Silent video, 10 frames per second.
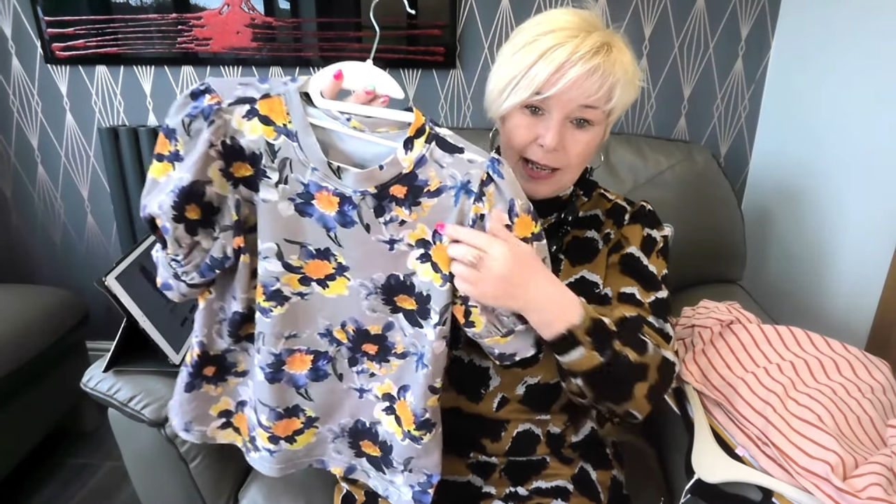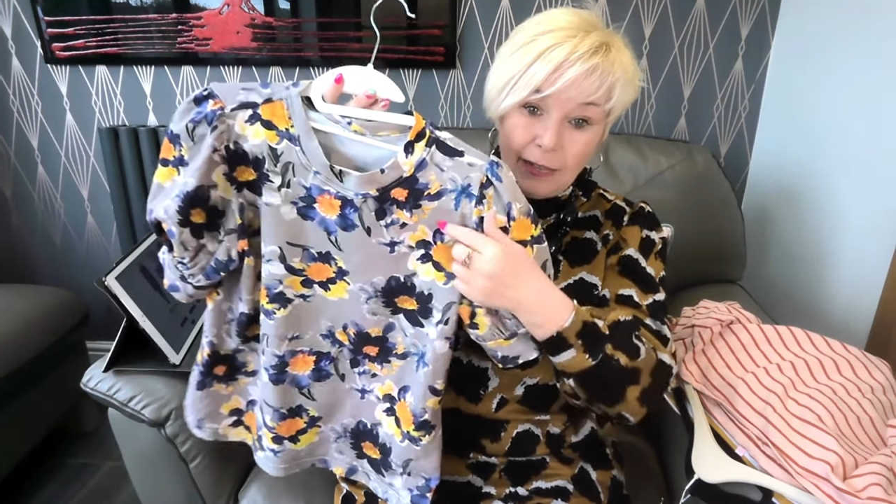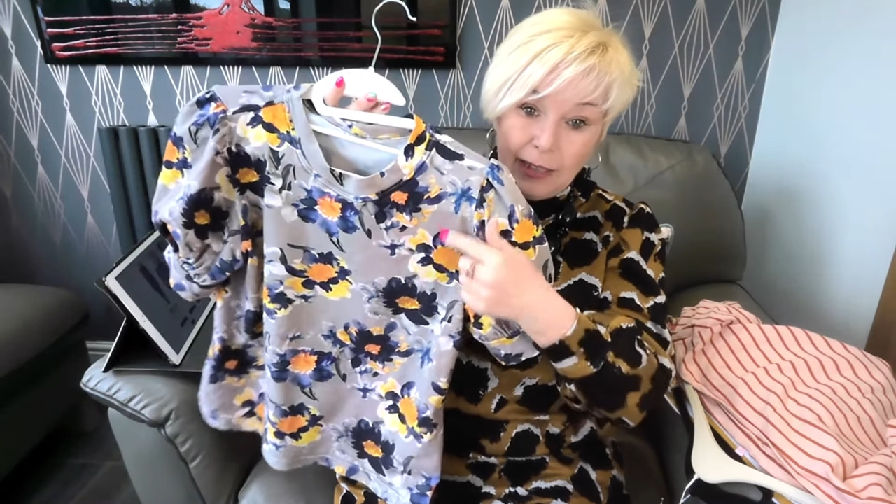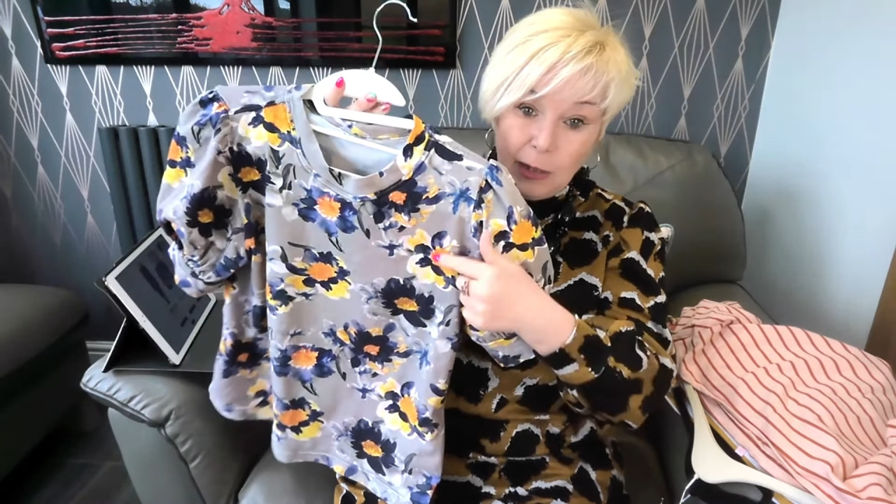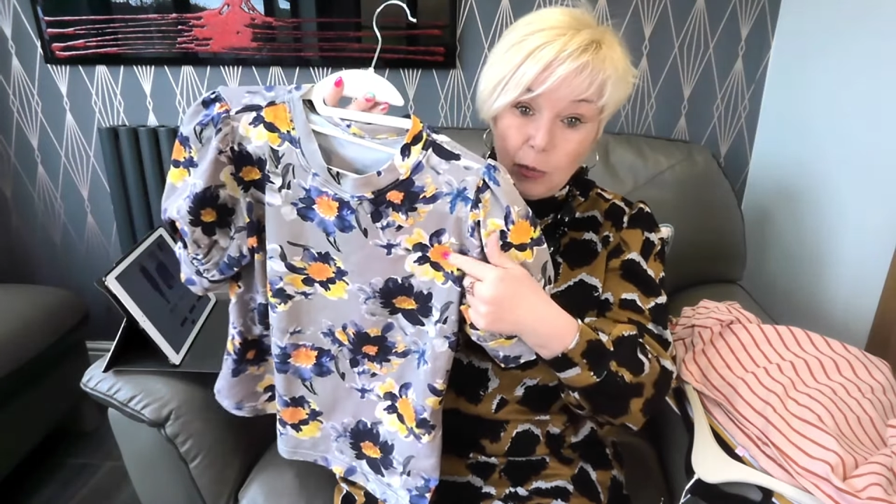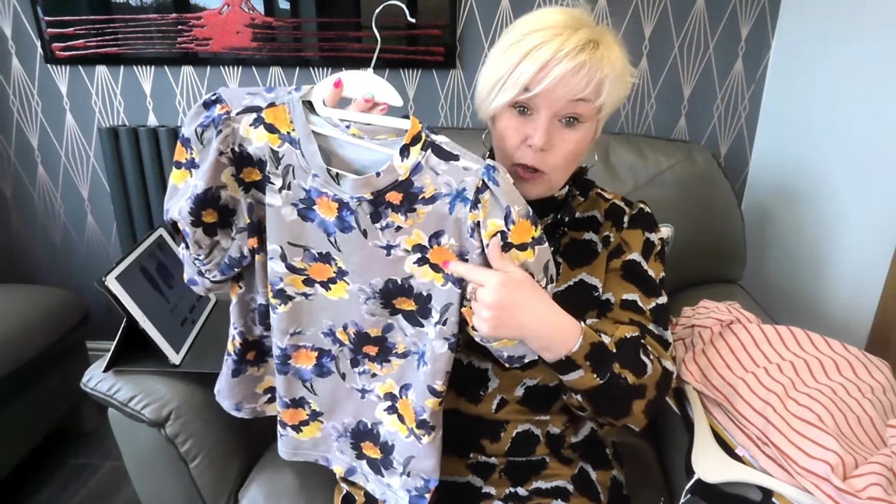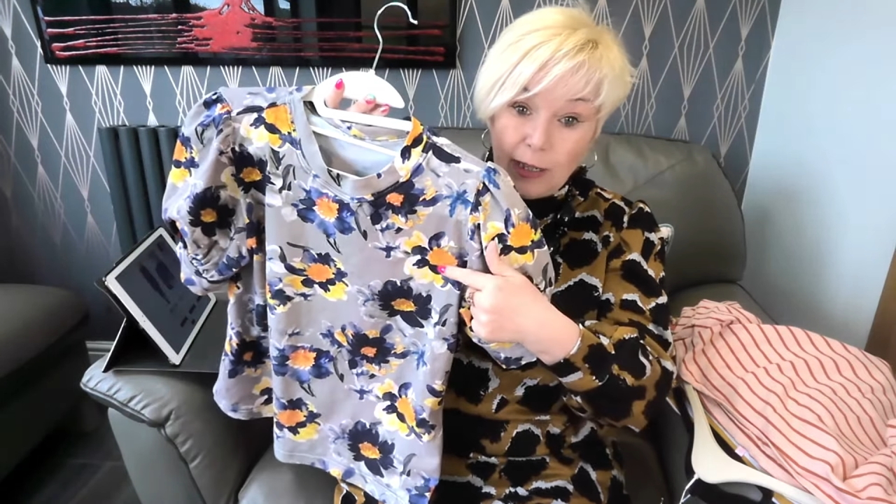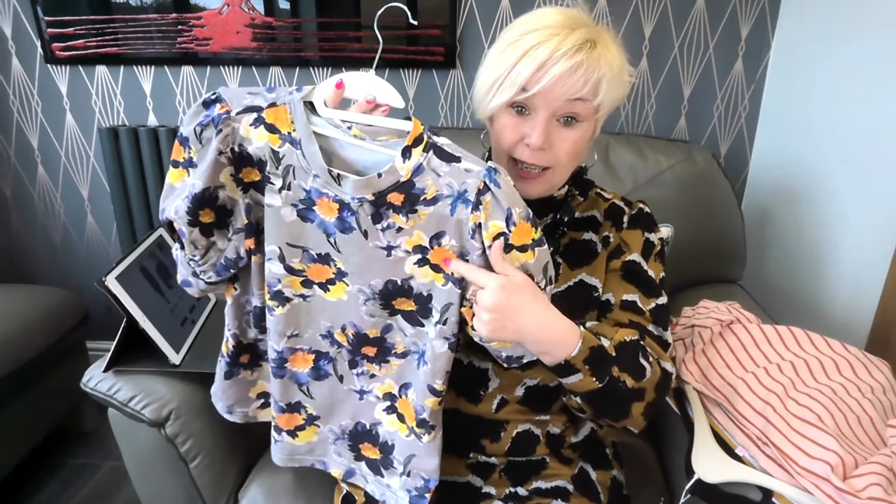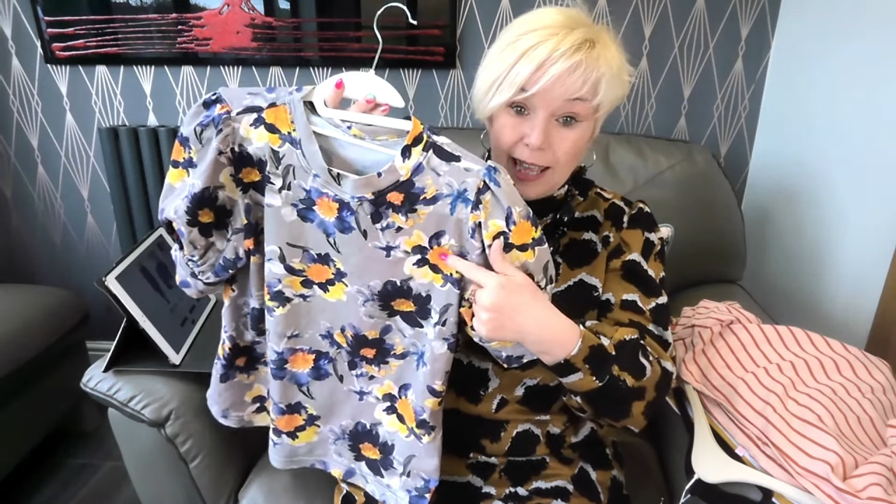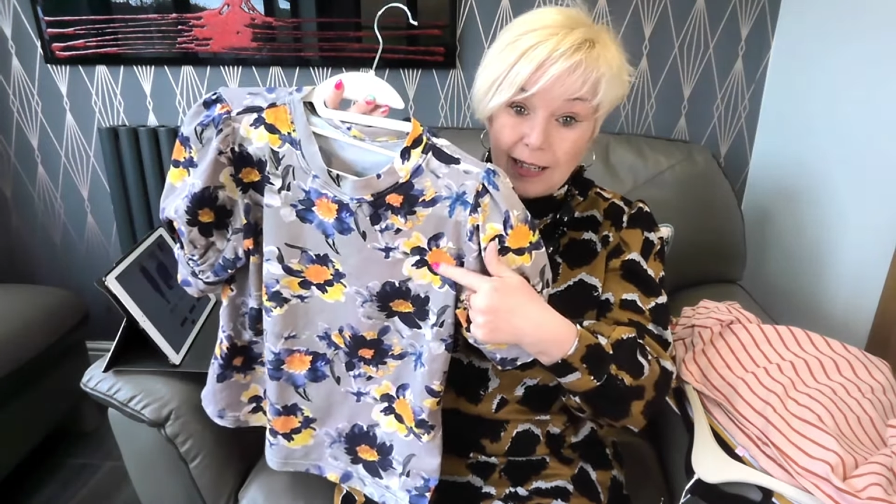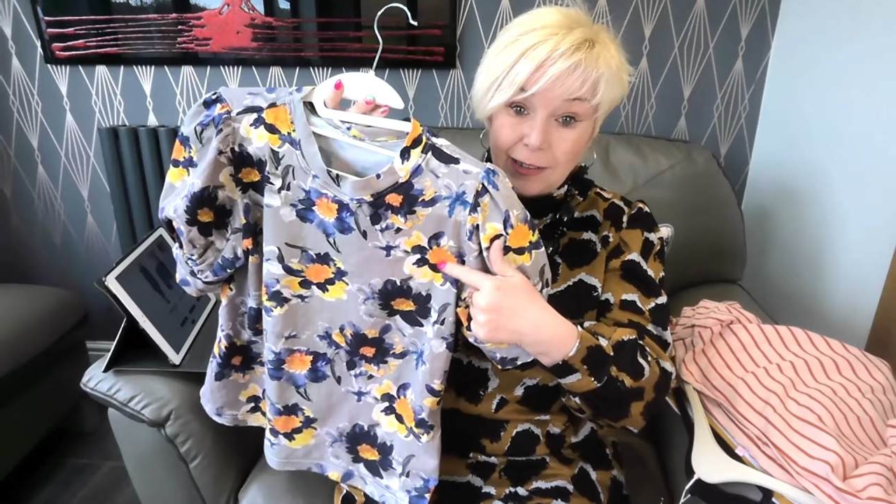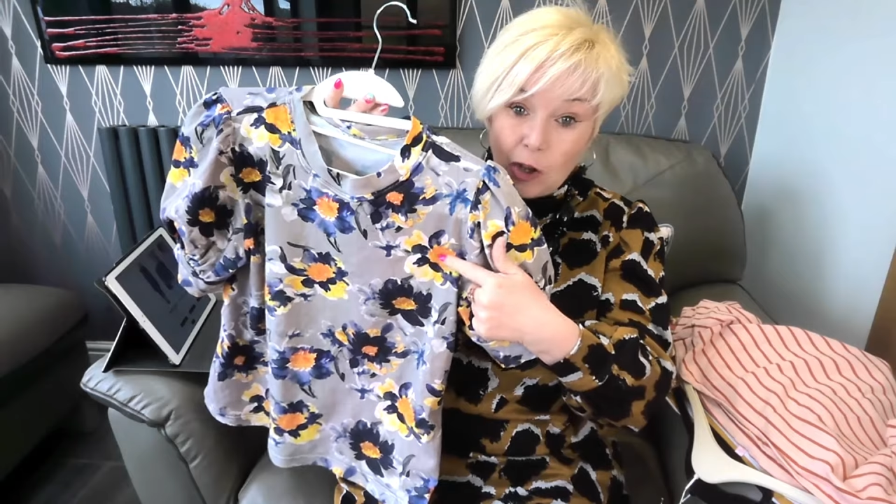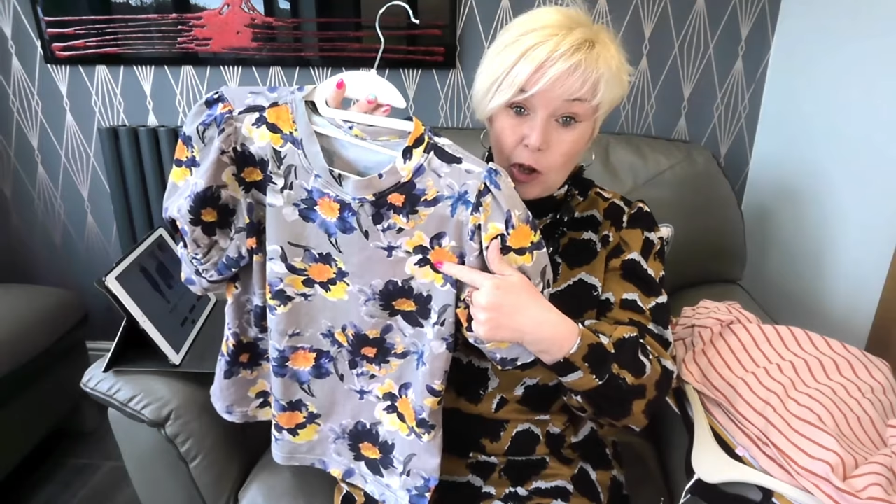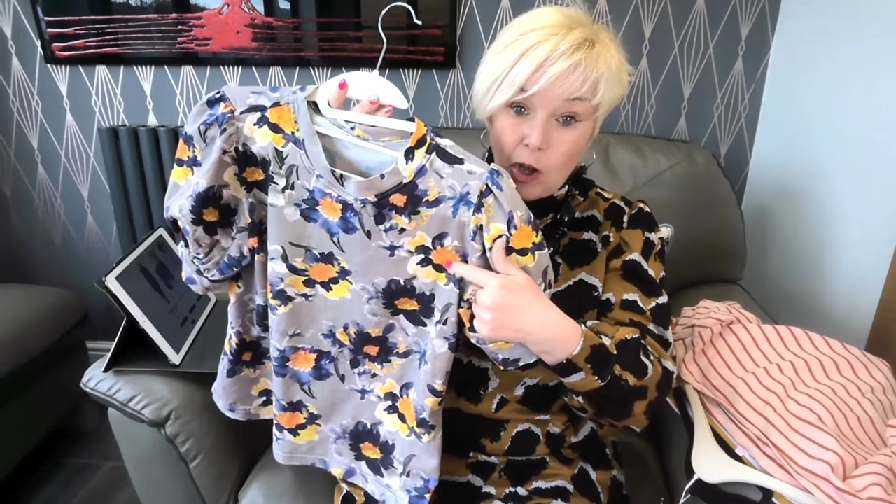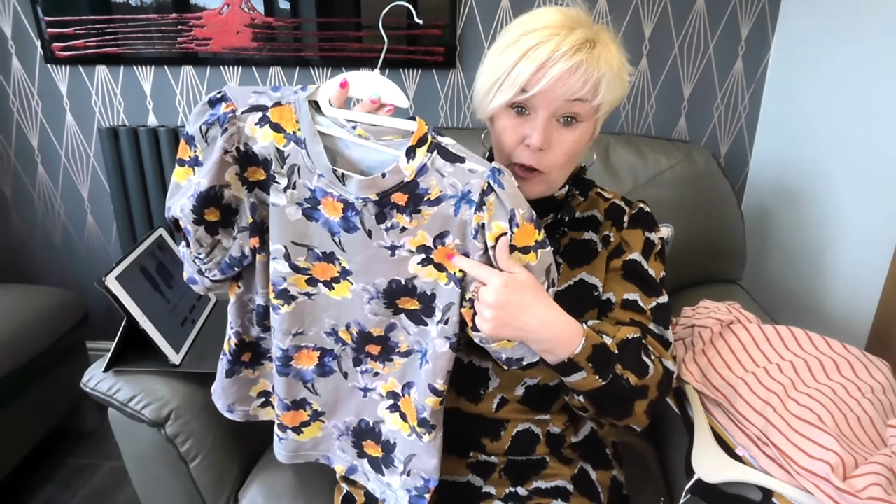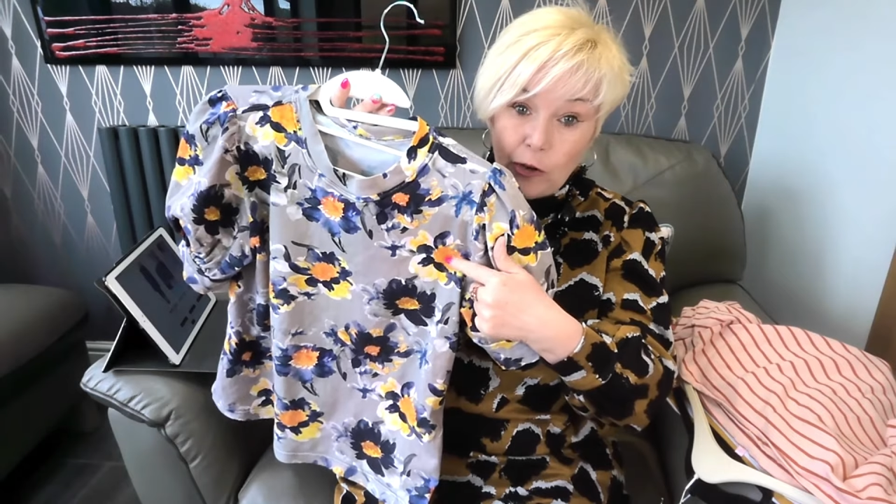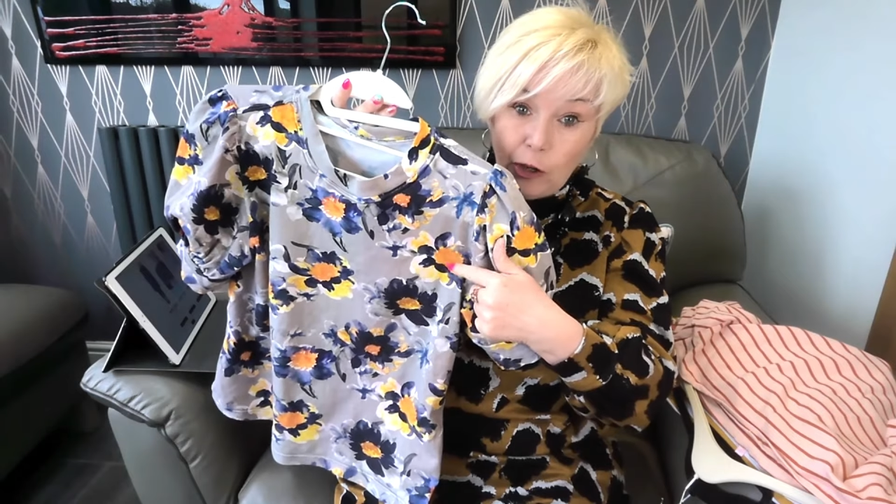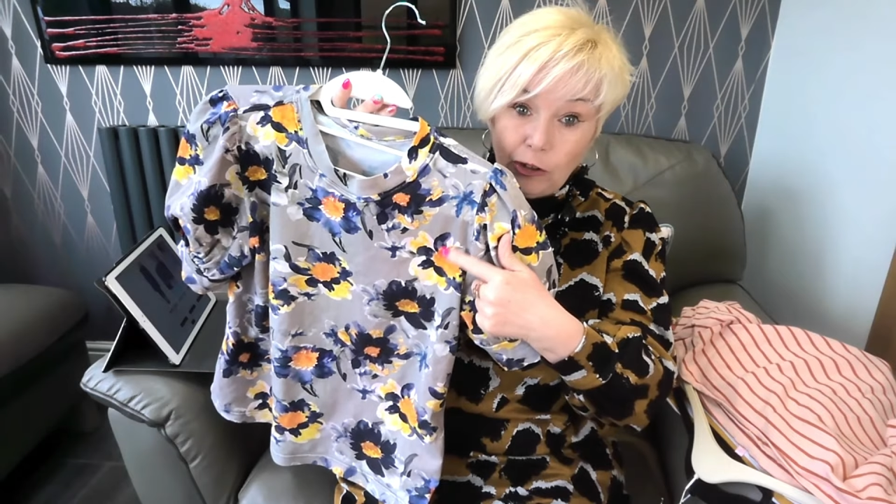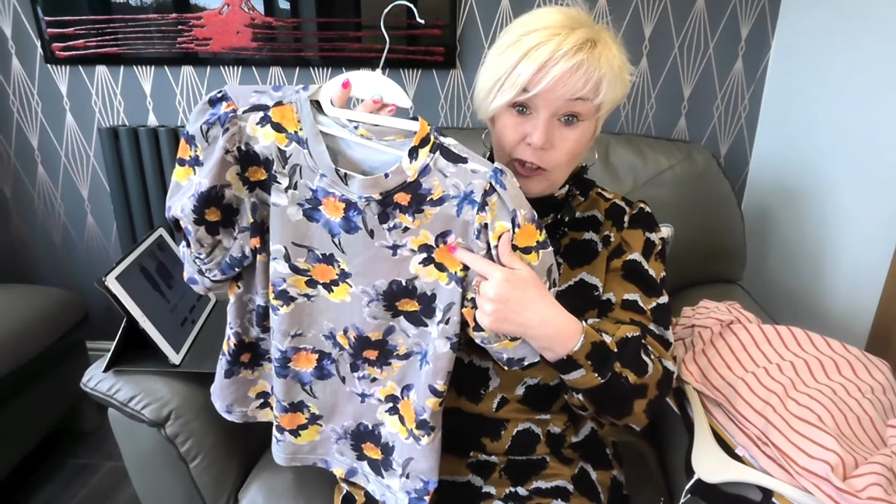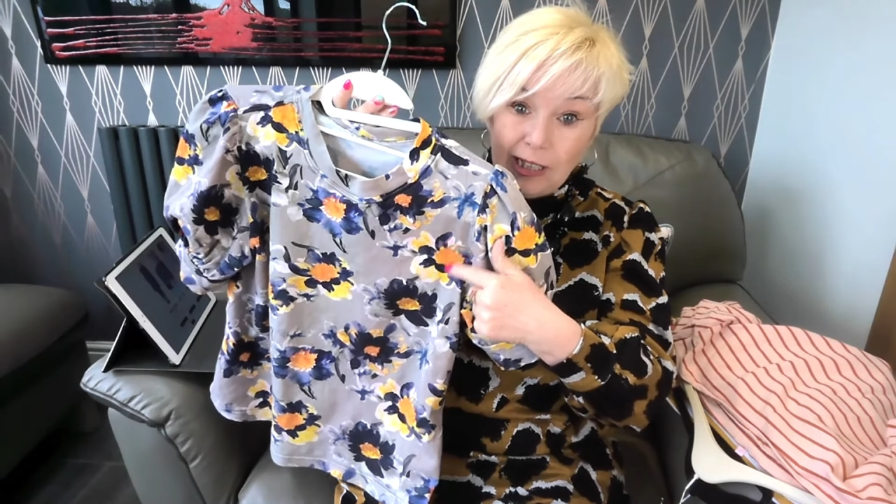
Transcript: Now, this one again has got a nod